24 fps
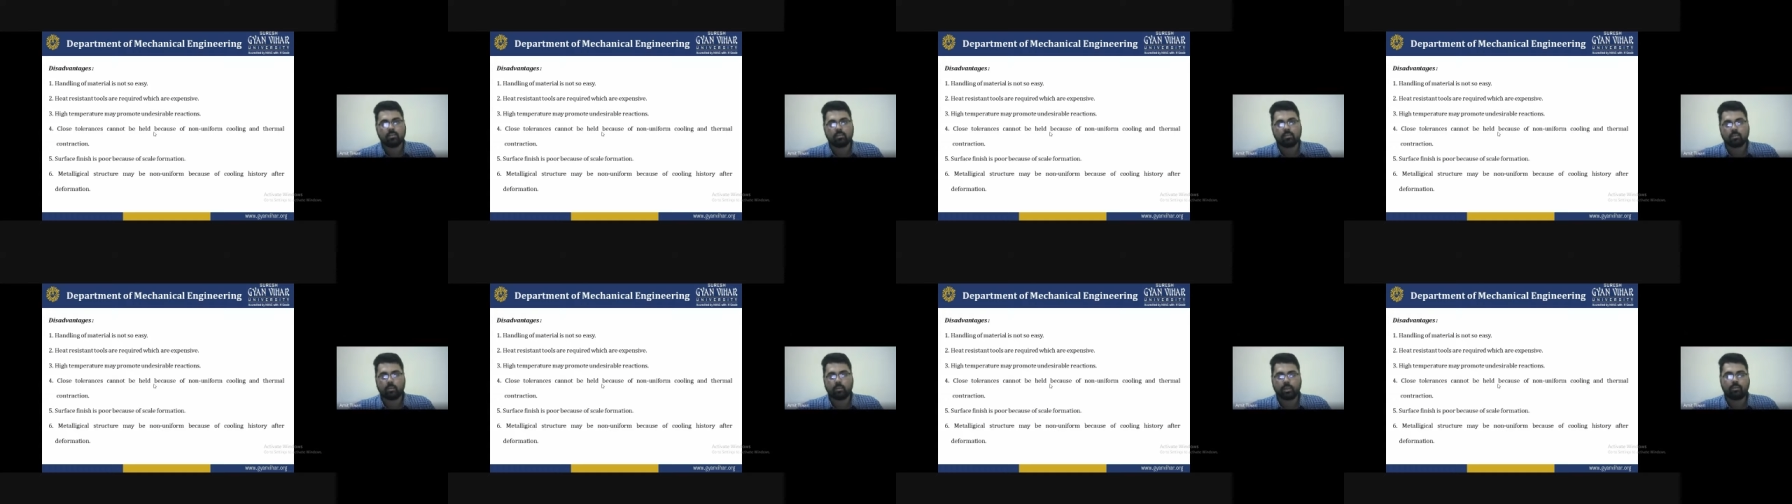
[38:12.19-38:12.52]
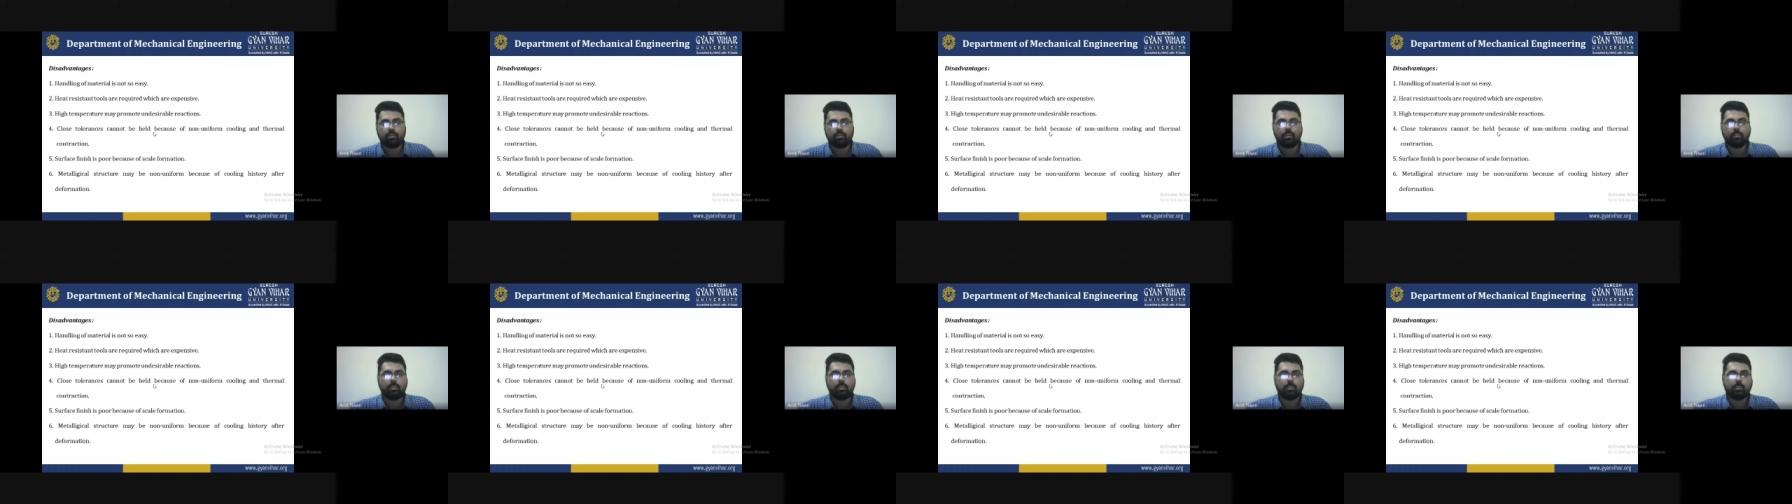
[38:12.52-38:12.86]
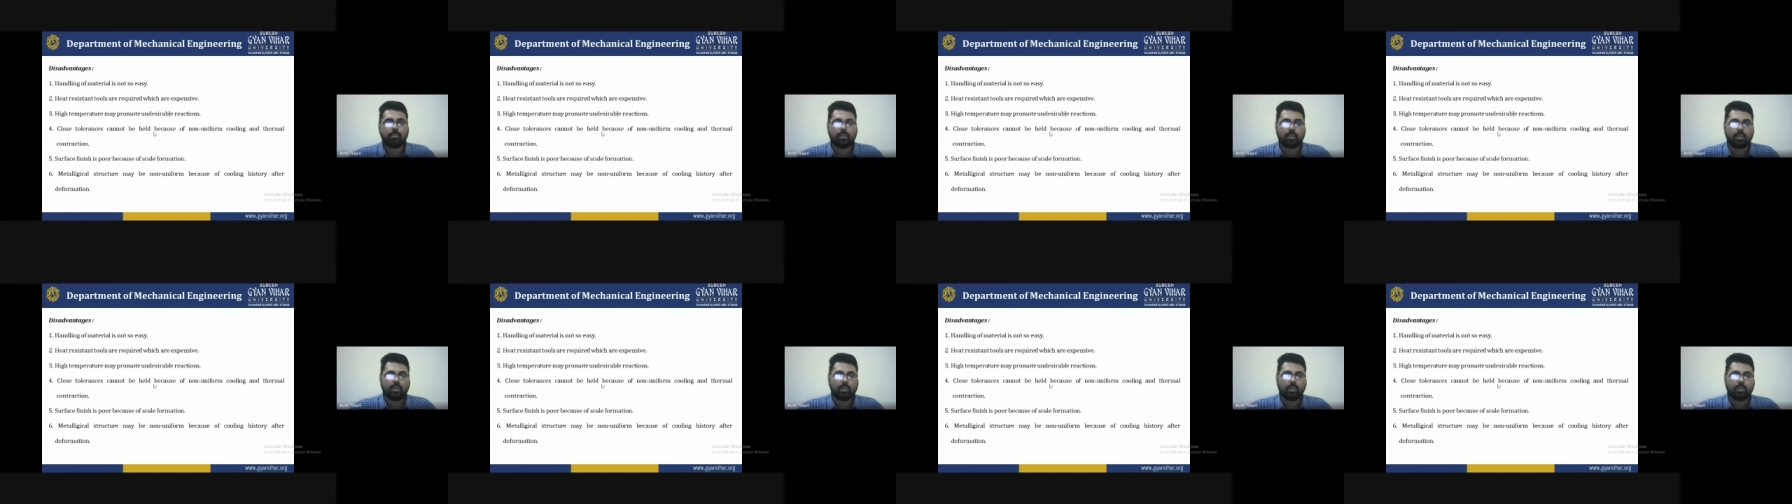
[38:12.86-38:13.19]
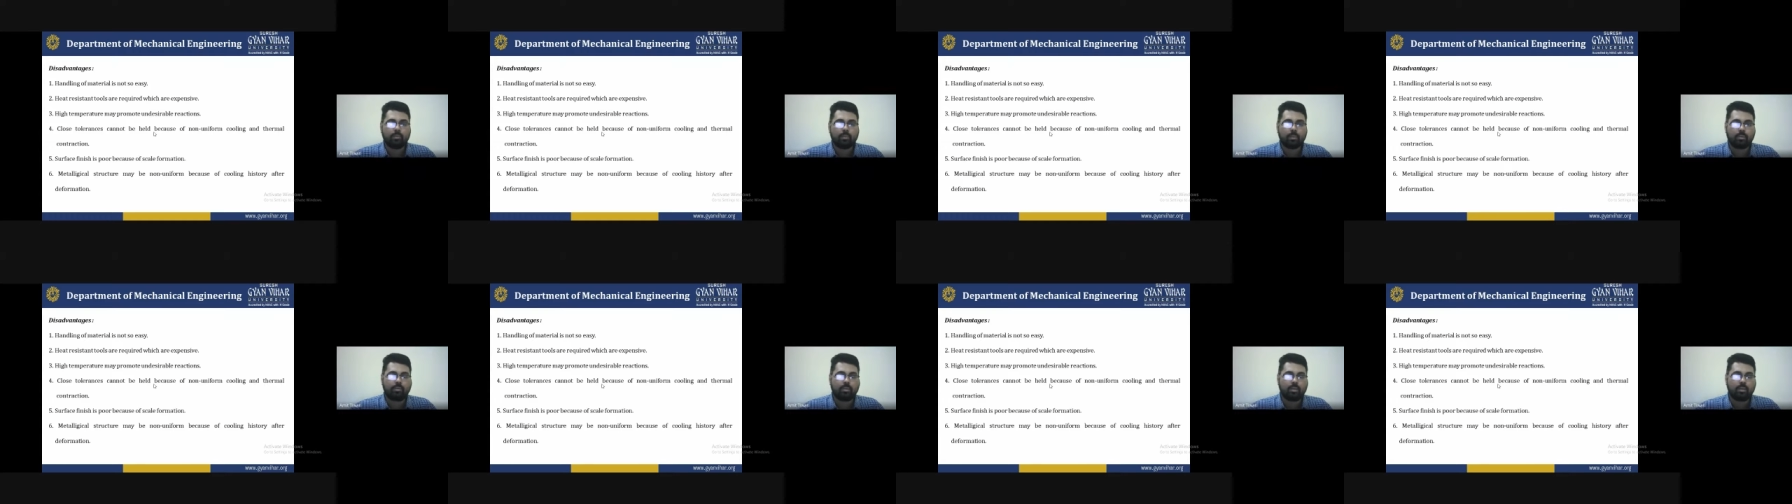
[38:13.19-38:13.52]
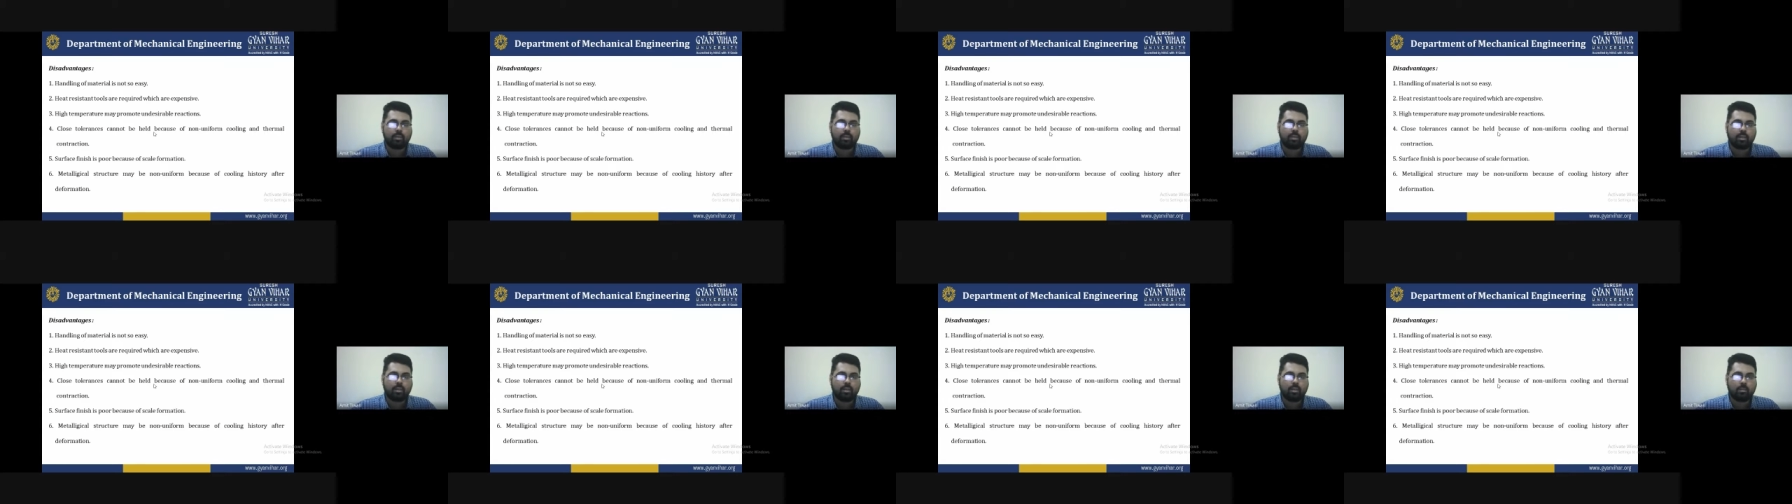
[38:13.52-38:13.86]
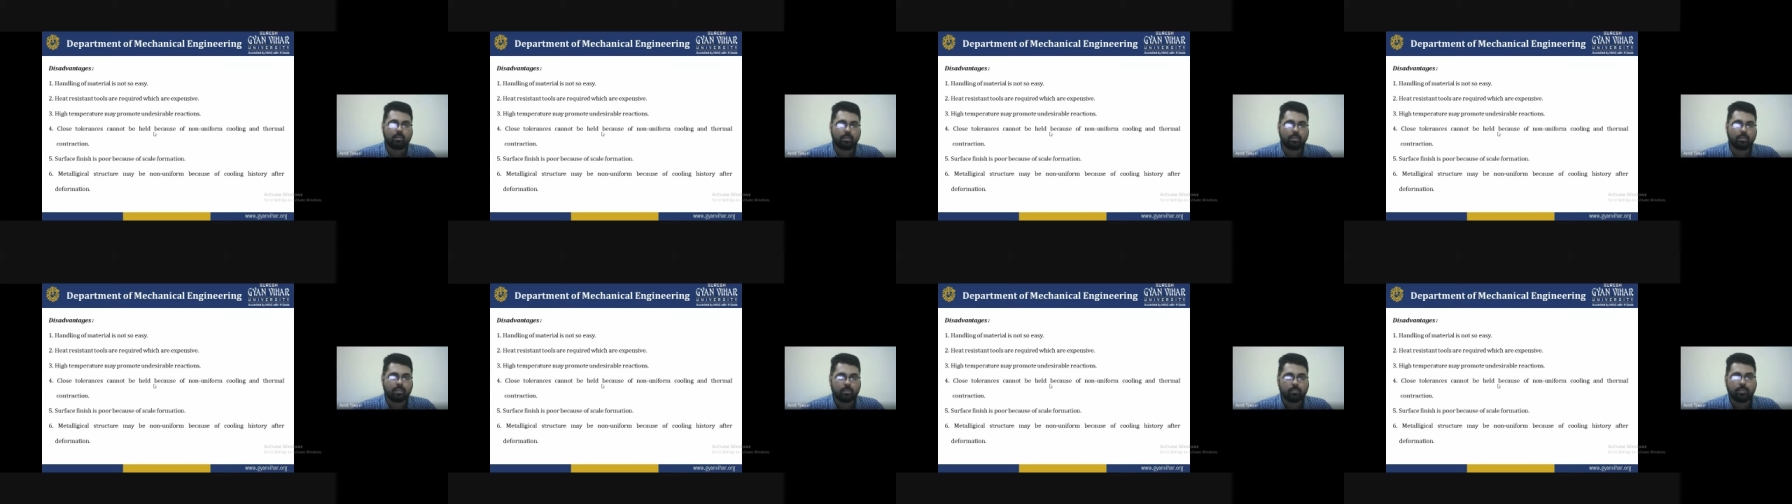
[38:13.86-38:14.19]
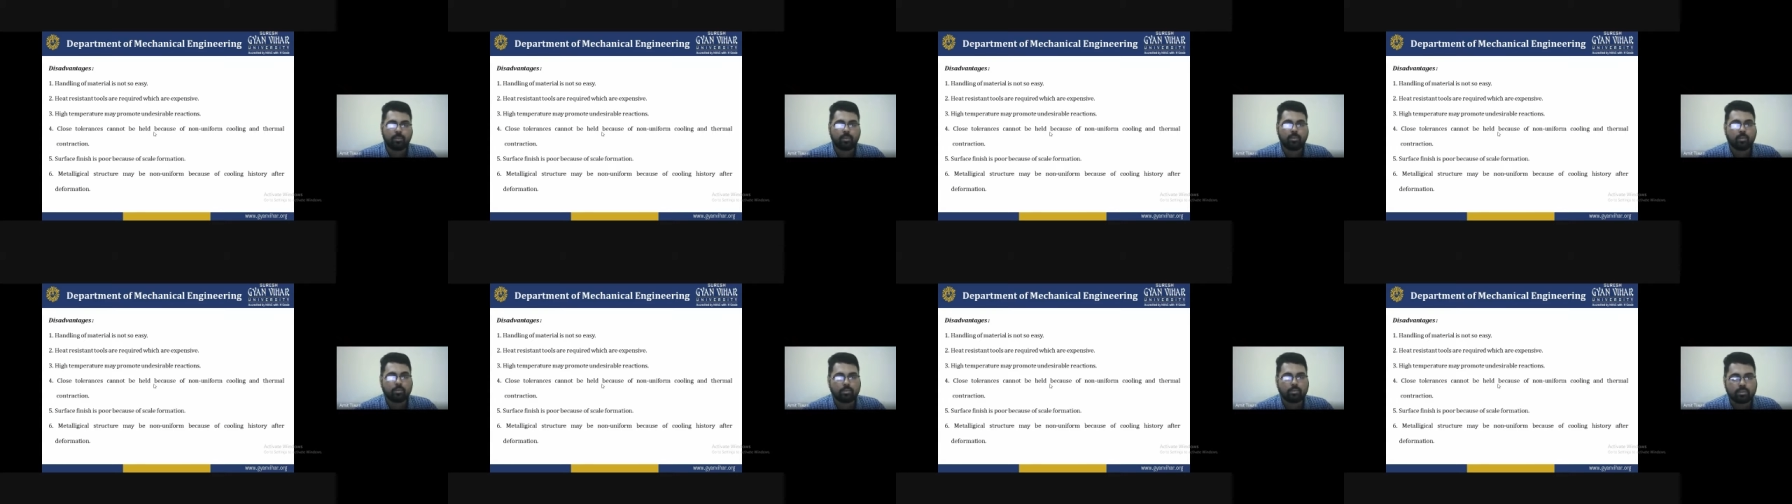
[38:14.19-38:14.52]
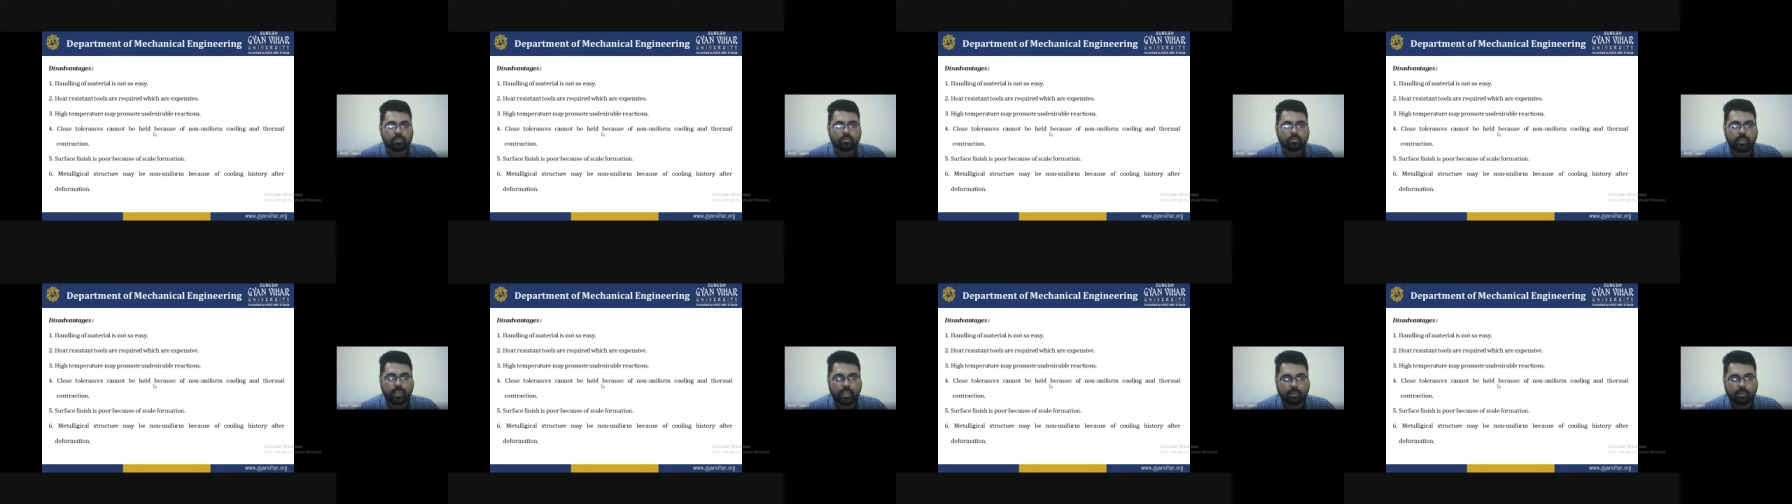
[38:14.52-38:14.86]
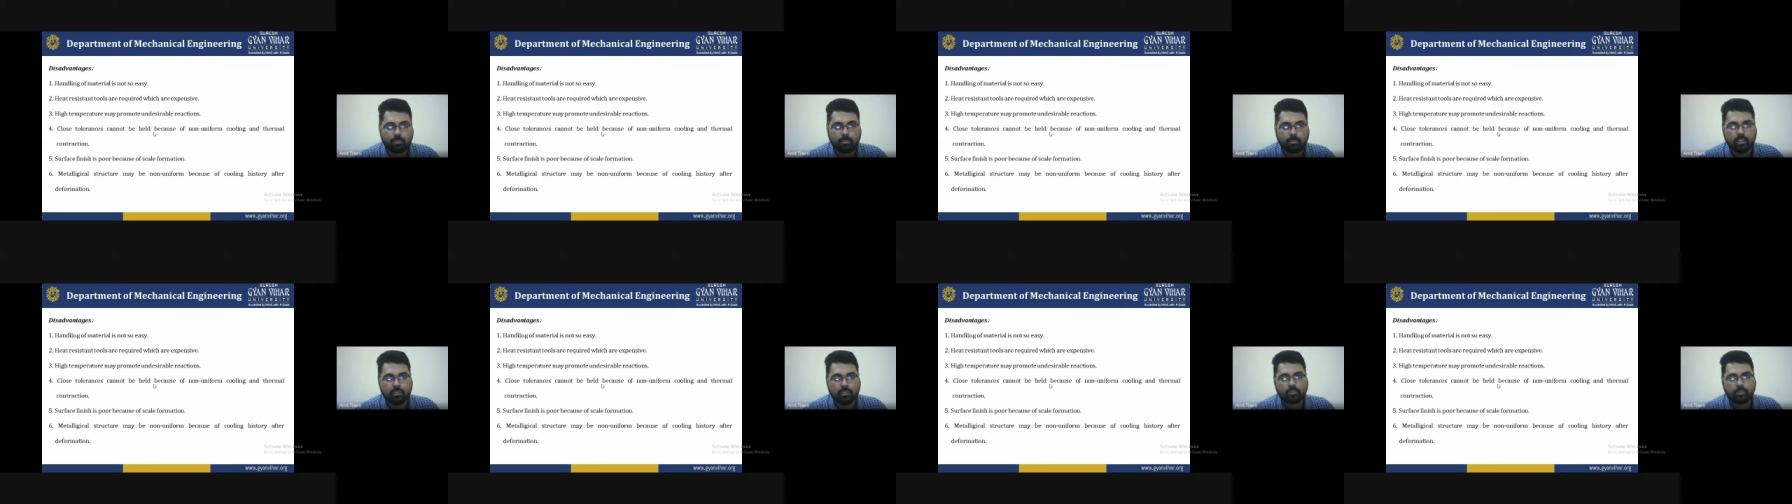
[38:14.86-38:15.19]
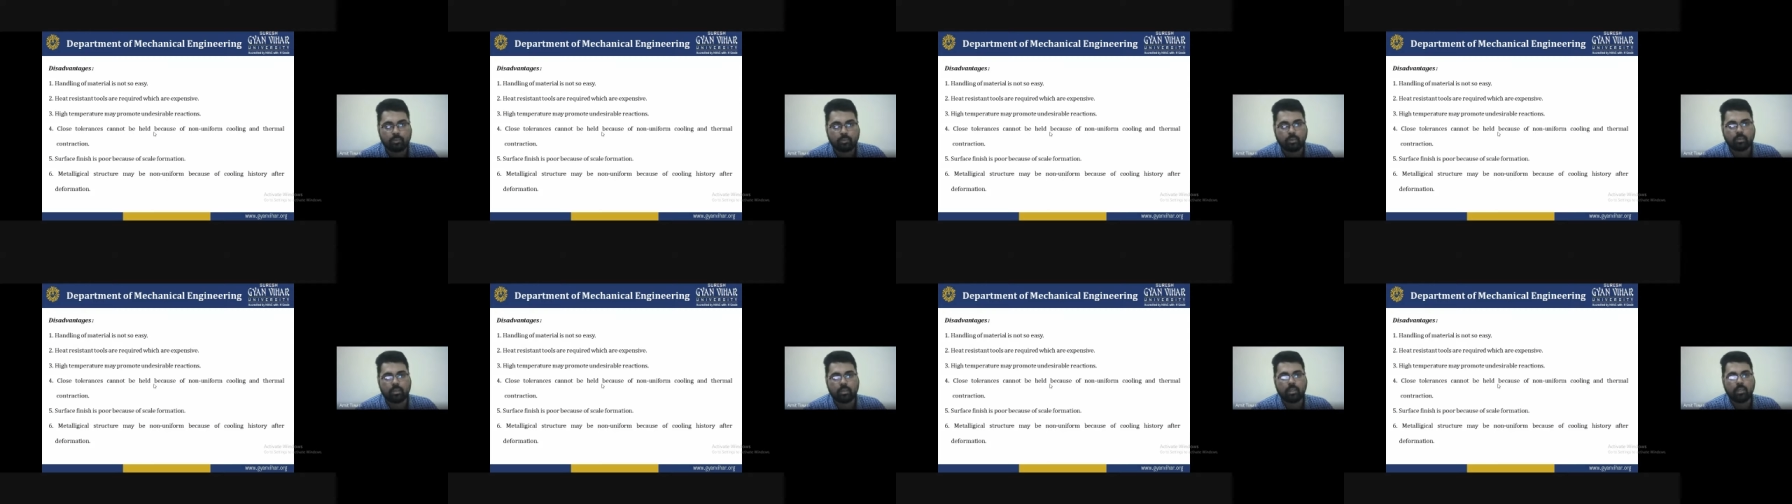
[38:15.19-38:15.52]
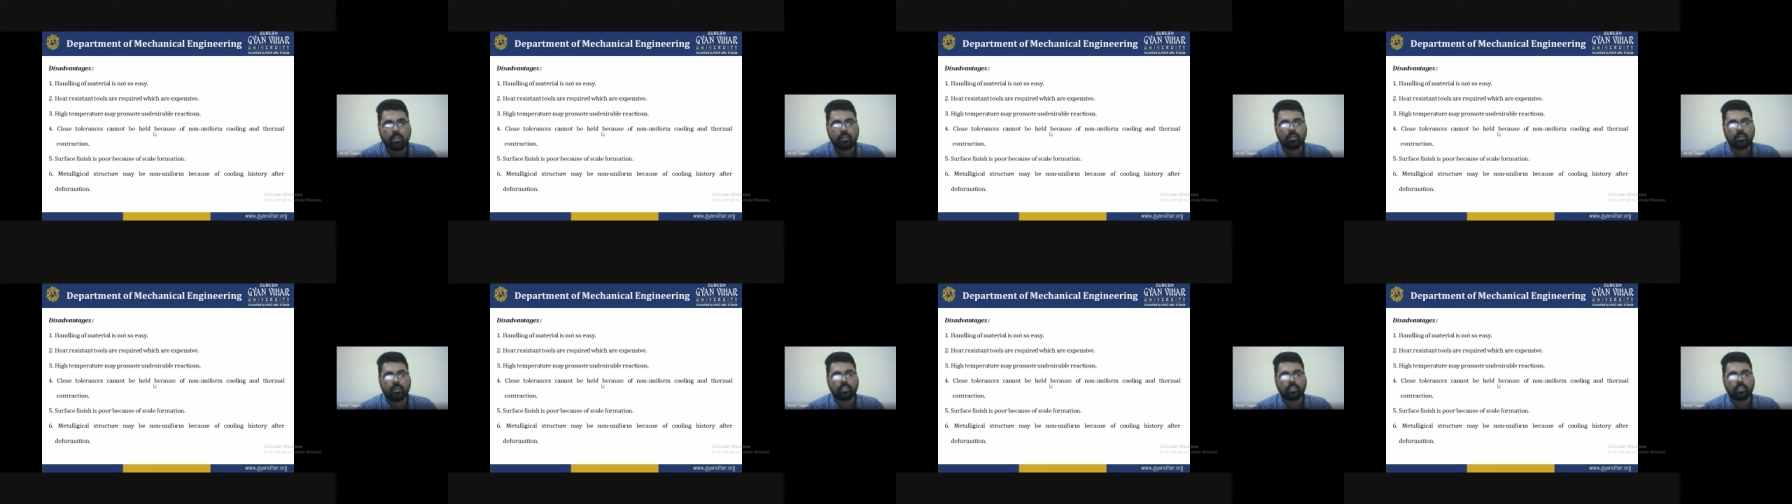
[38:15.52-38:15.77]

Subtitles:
So it will be prevent some precautions will take place for the,